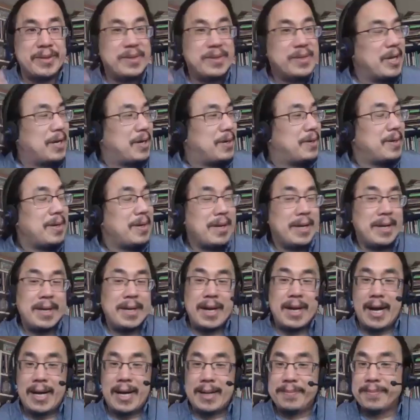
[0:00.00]
So
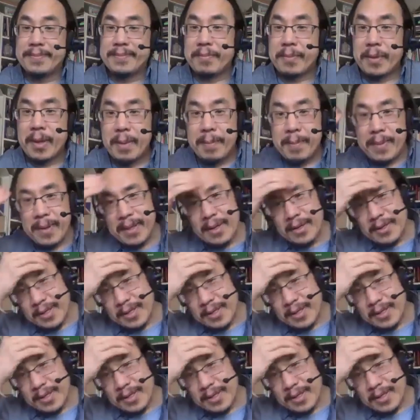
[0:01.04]
but there's